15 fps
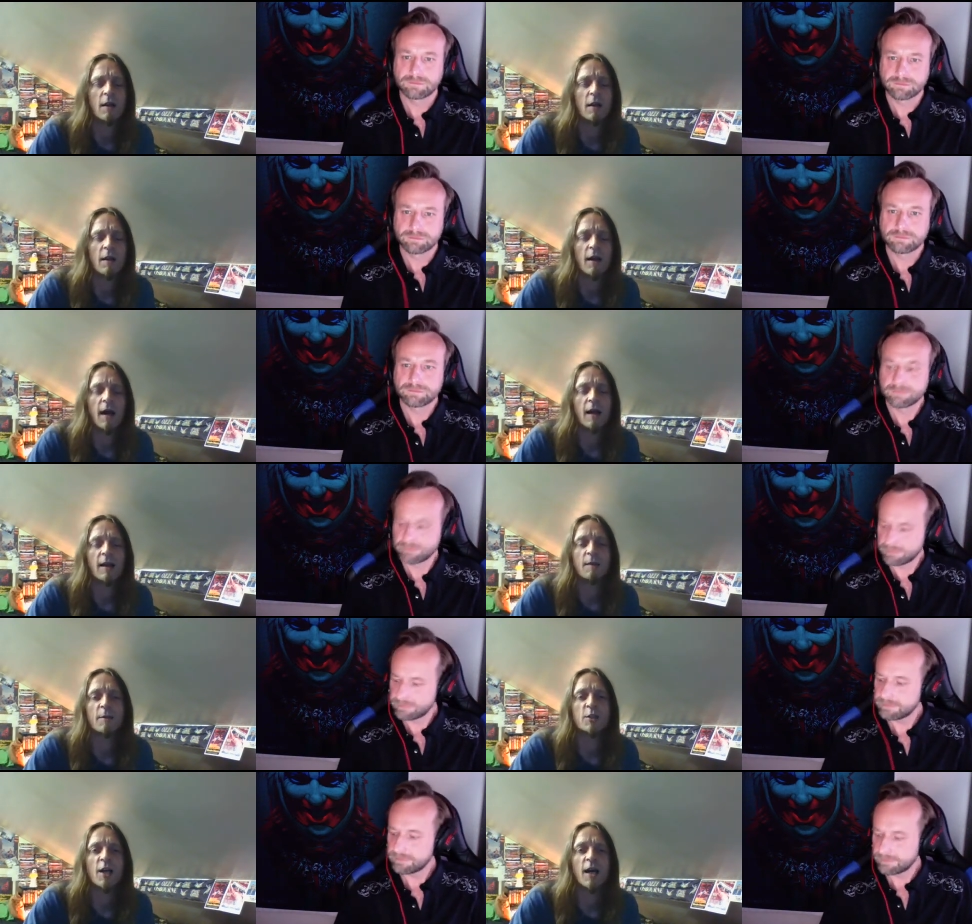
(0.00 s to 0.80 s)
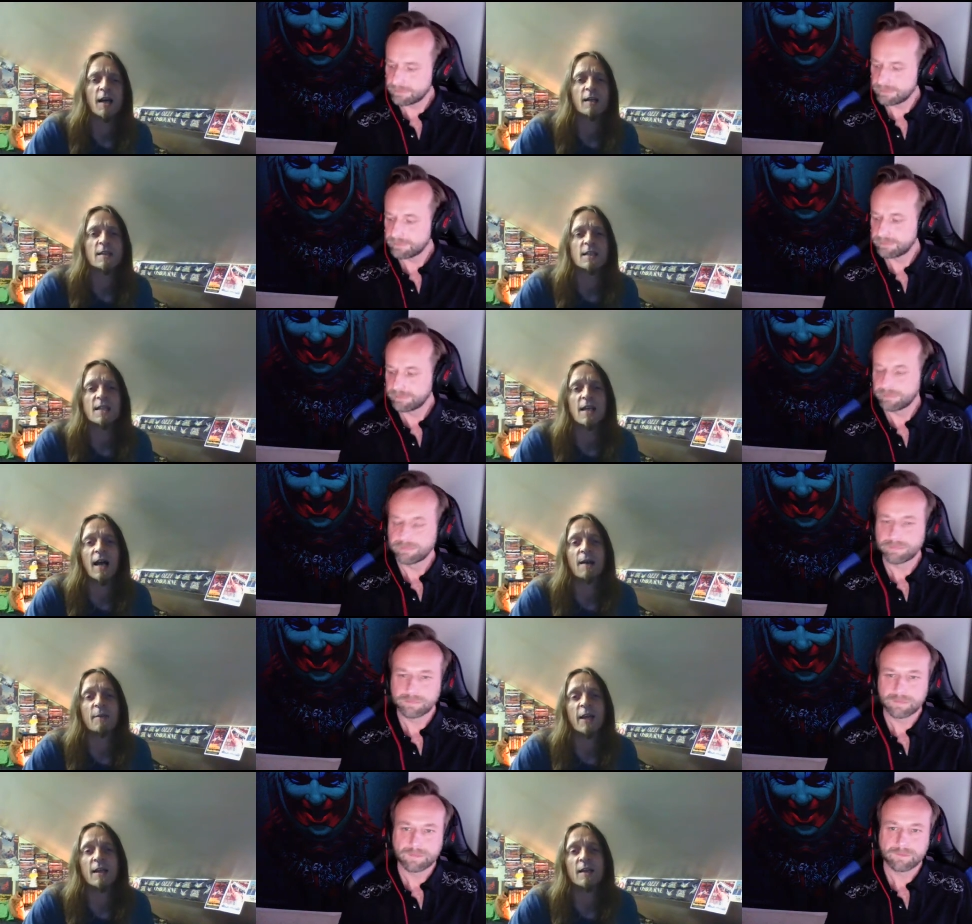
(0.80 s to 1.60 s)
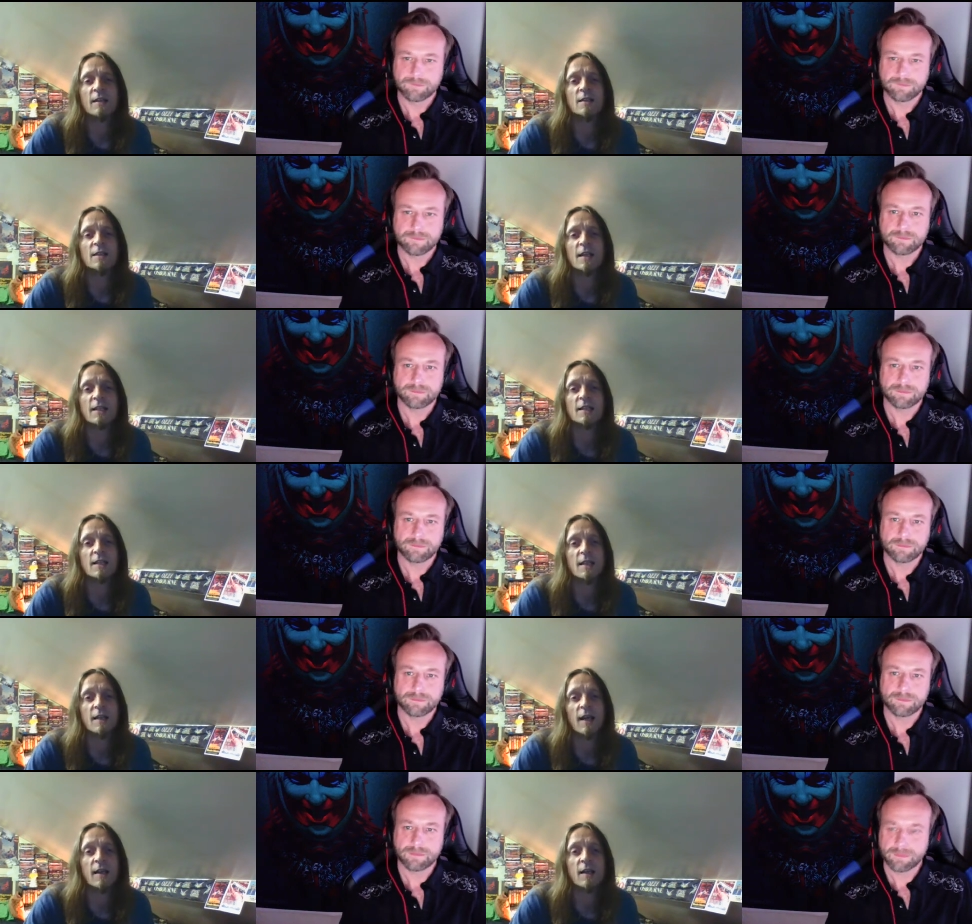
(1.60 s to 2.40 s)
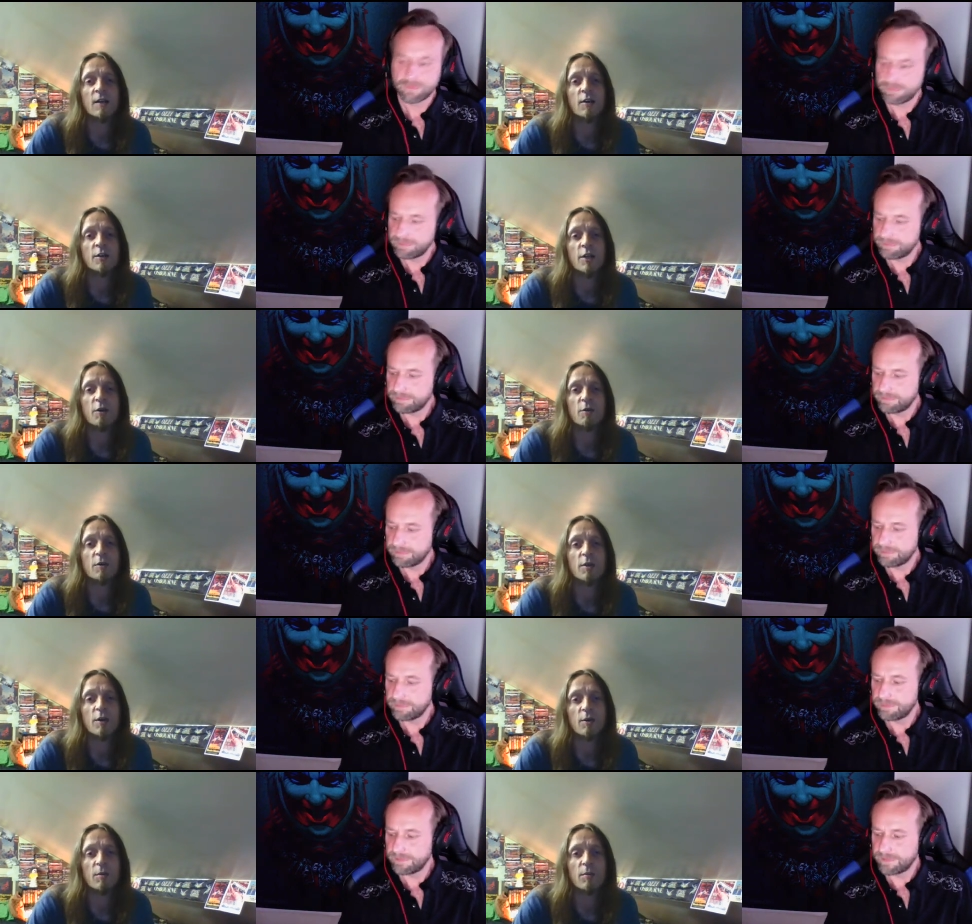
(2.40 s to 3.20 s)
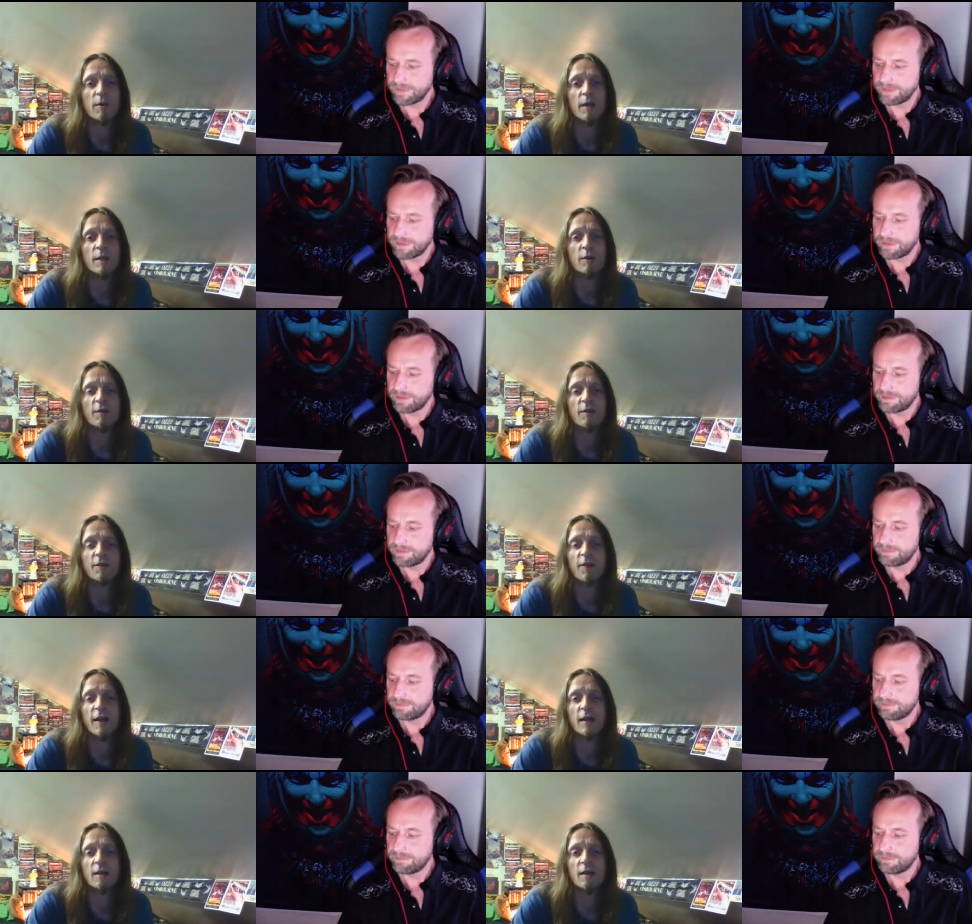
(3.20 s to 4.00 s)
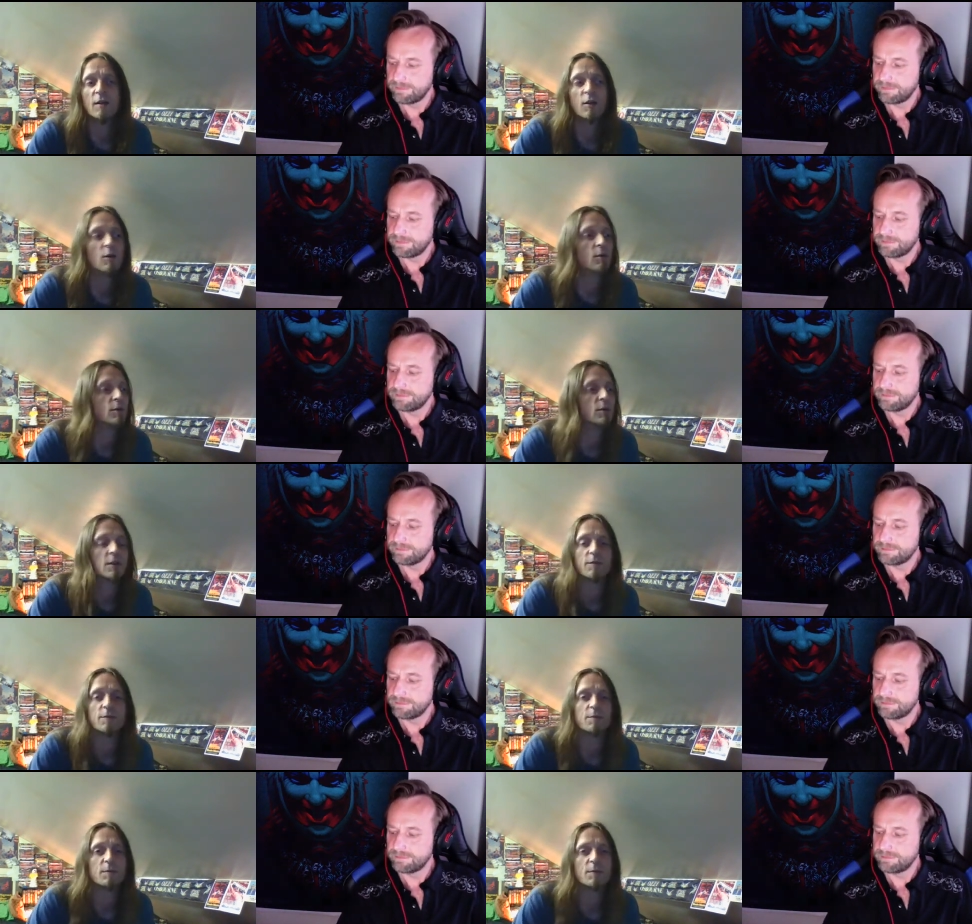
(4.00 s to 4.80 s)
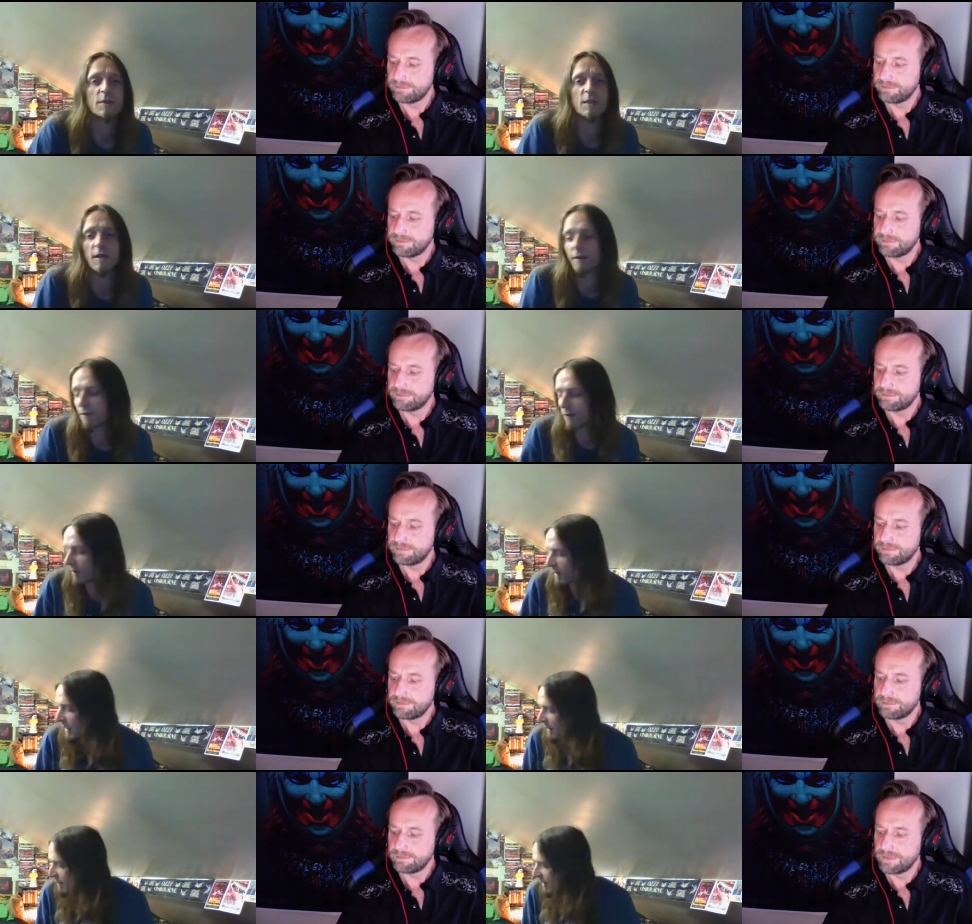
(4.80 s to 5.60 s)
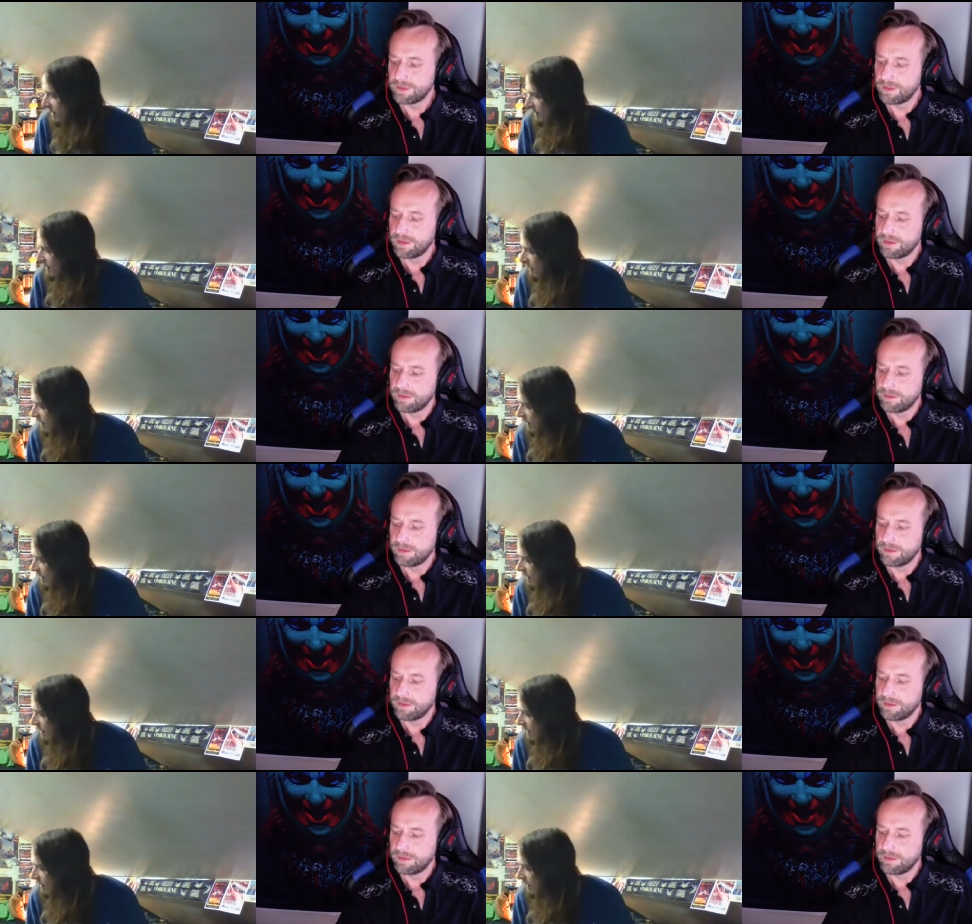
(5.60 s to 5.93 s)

Speaker 1: that, like my channel is Samhane69 on YouTube, and you can find loads of stuff on there, man.